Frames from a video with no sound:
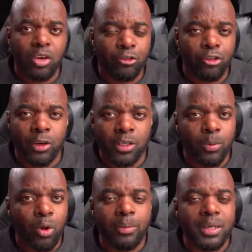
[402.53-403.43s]
for a
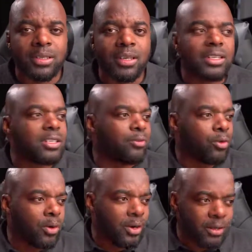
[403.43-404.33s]
small business,
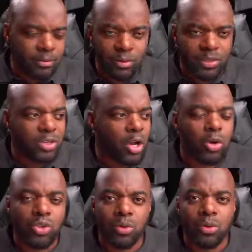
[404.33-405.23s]
for a
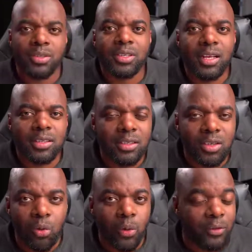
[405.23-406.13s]
coach or consultant,
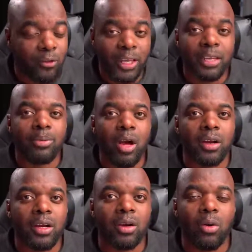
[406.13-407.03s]
or for any
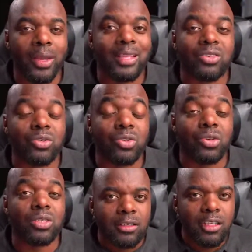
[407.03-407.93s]
blogger or
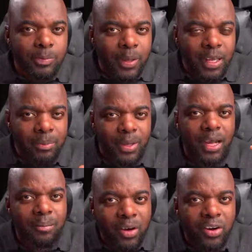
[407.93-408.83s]
institute, just
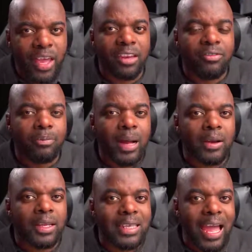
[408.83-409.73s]
become creative about
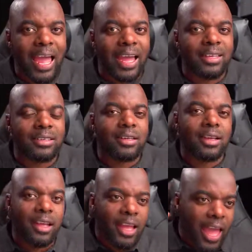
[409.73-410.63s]
it and
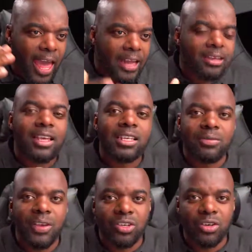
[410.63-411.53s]
add these
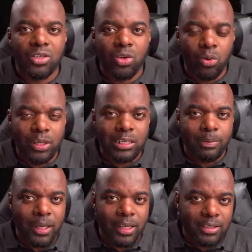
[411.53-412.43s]
features or these
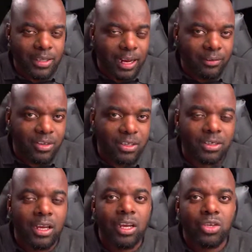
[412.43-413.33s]
plugins that I've
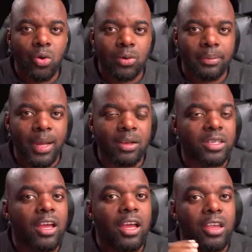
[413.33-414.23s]
just talked about.
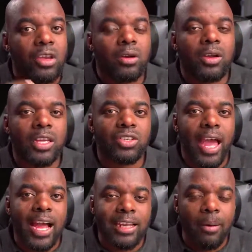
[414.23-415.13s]
You are going to
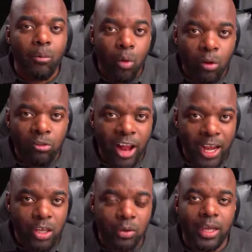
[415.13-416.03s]
add more
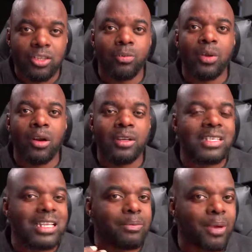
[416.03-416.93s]
value. And to be
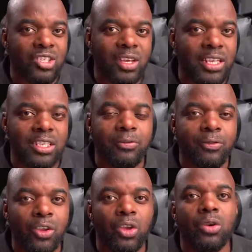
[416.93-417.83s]
honest, it's much easier
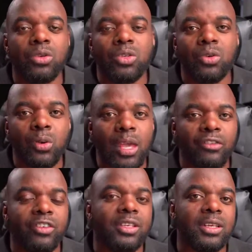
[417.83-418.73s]
for you to
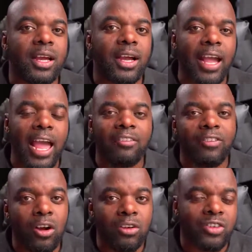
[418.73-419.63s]
even have
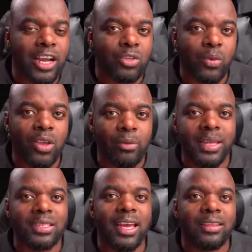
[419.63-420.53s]
contracts where you
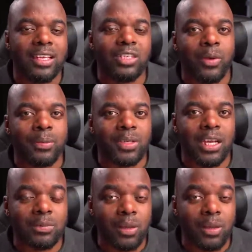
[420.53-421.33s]
maintain these websites,